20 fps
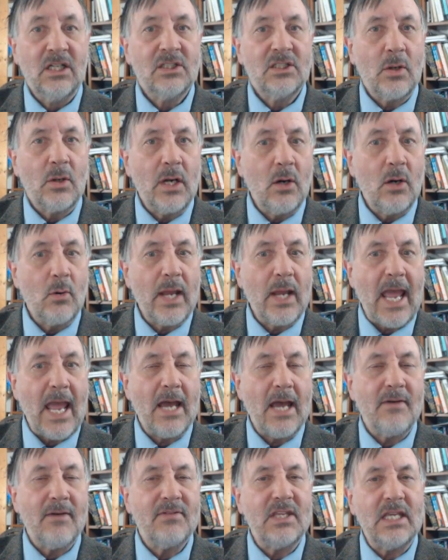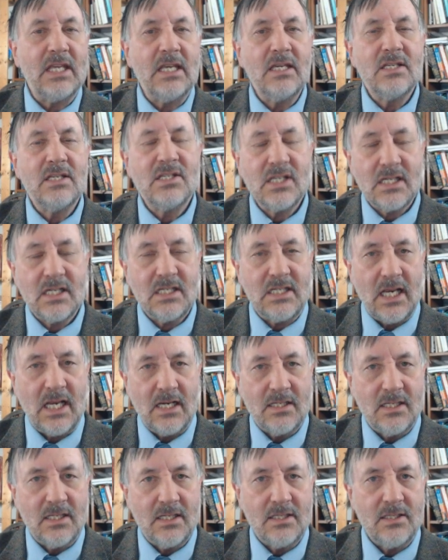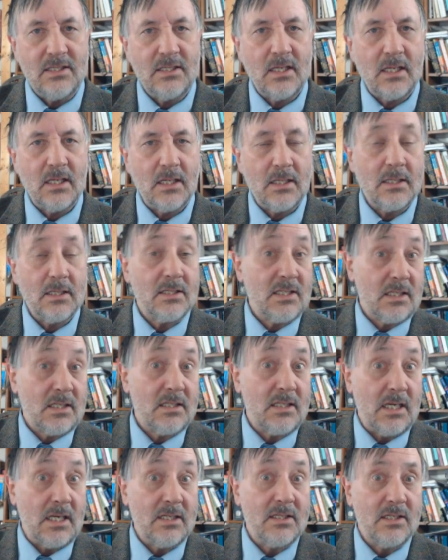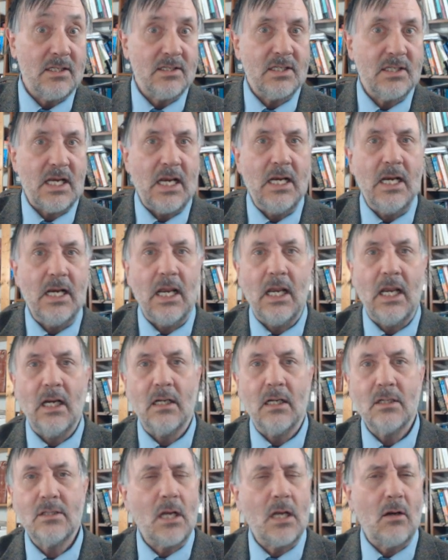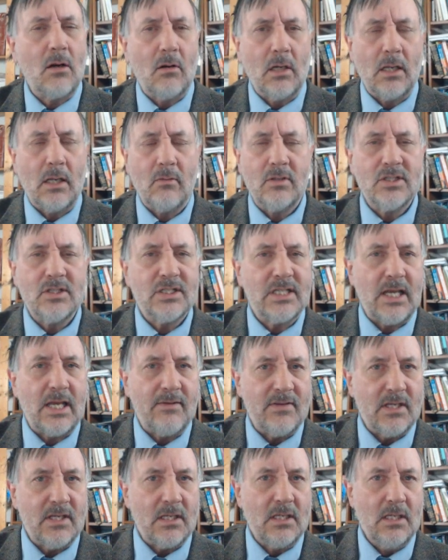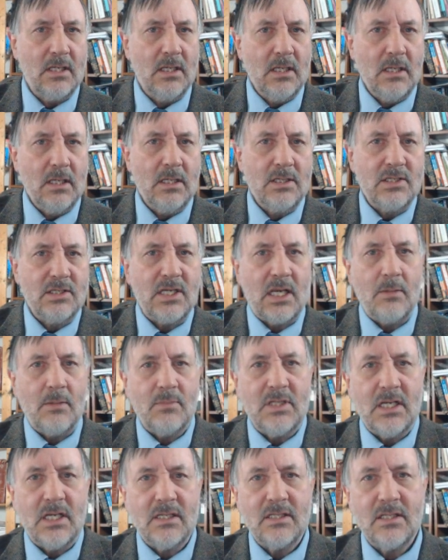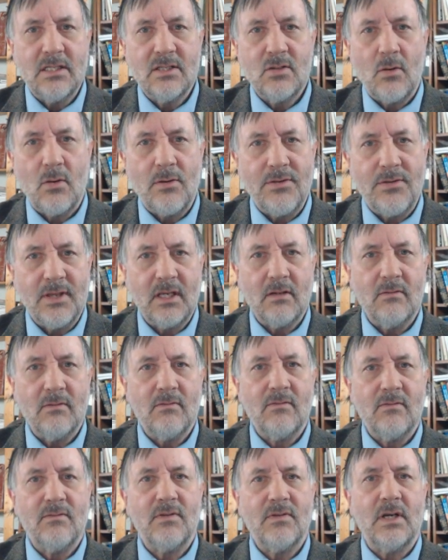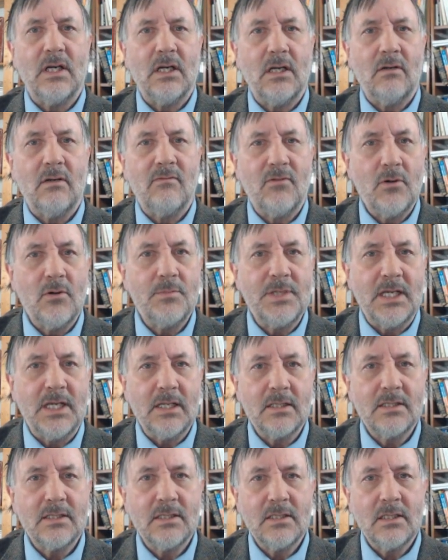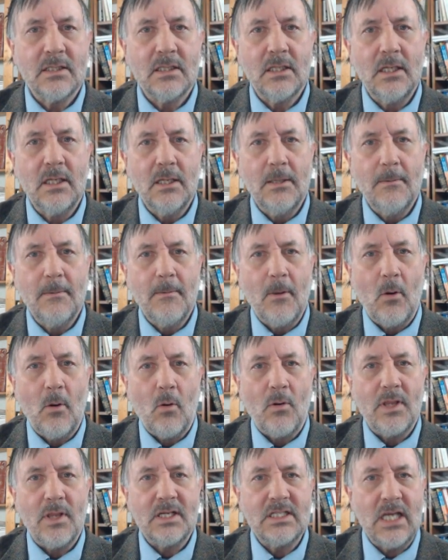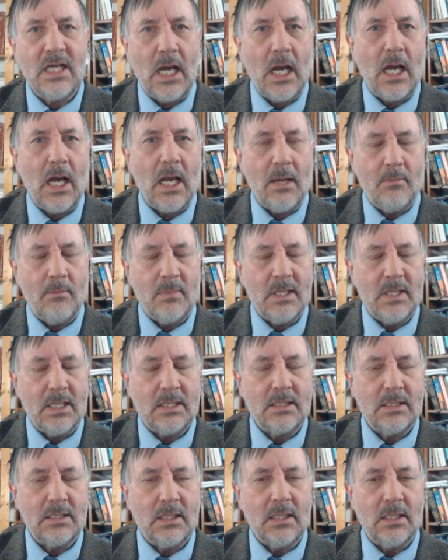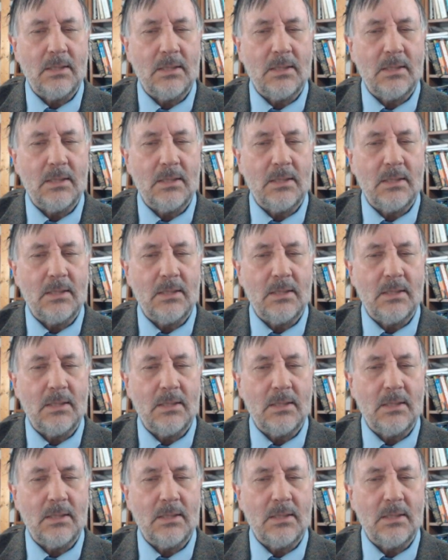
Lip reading: So here we have the 6 tenses, in English. Not all languages have the same tenses, or think of verb tense or the time that